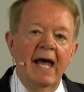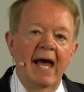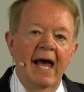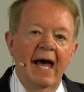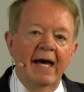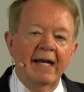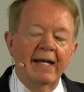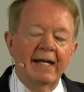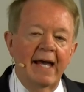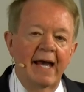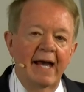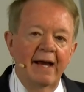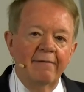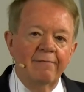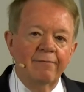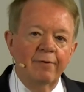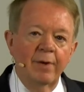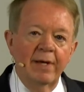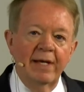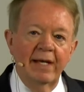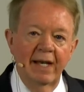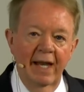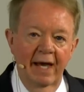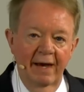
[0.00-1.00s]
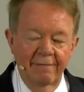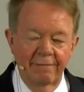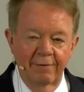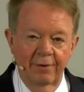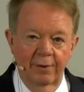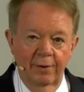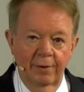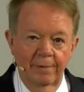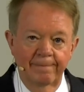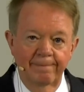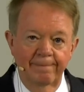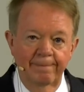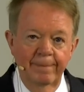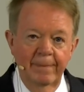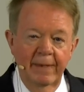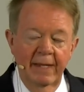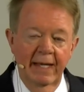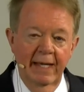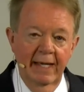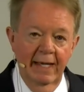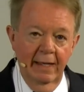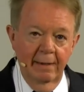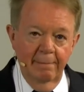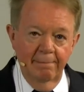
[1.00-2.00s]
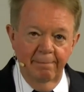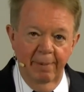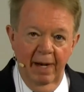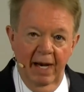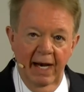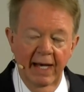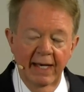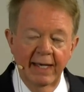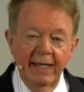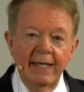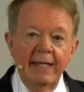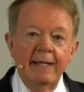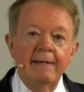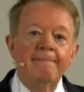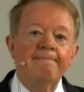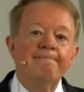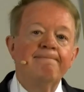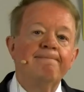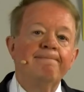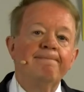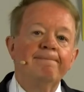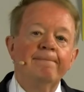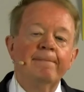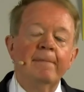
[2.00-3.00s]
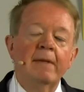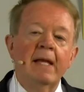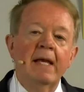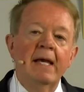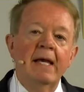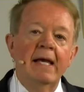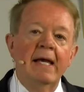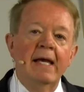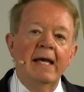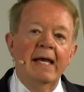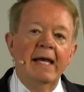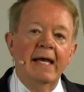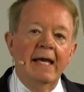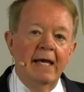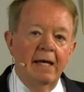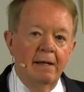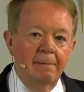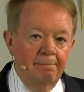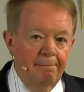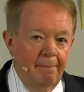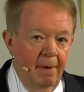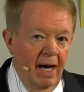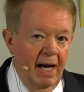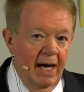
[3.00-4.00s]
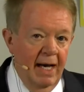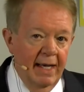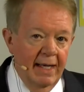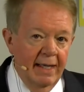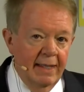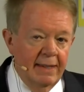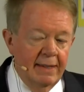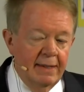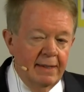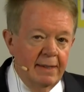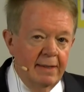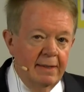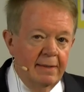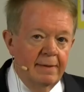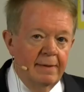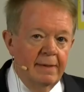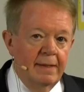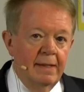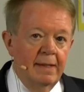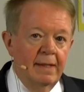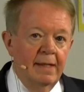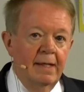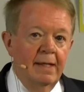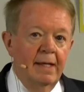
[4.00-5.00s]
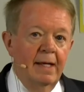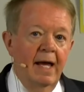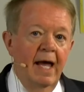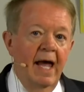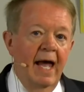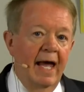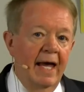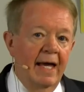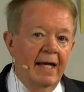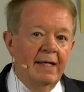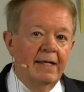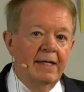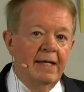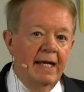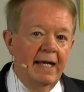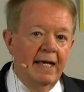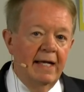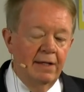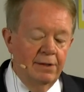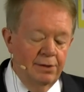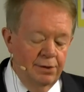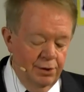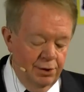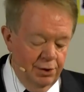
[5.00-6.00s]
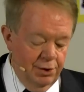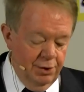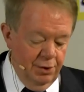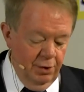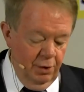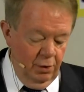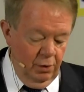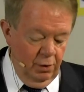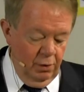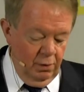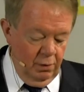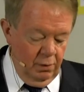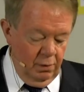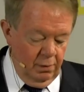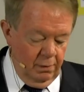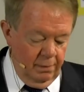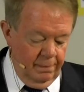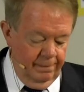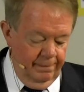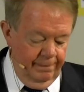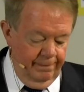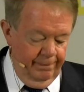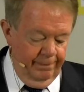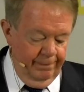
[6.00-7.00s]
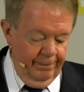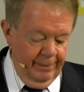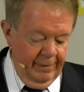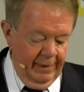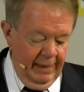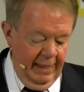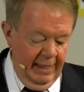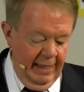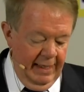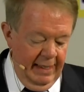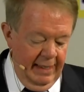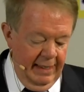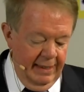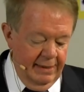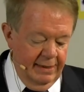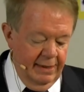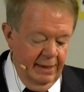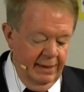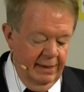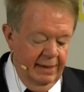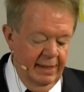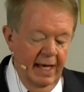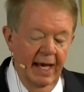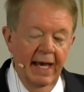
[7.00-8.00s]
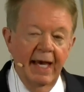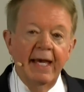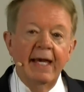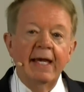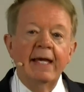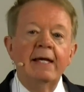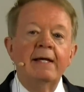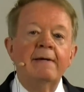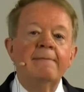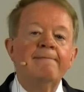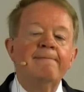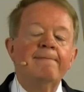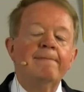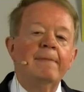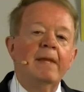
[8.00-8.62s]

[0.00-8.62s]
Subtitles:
at every level, in body, in mind, and in soul. Today,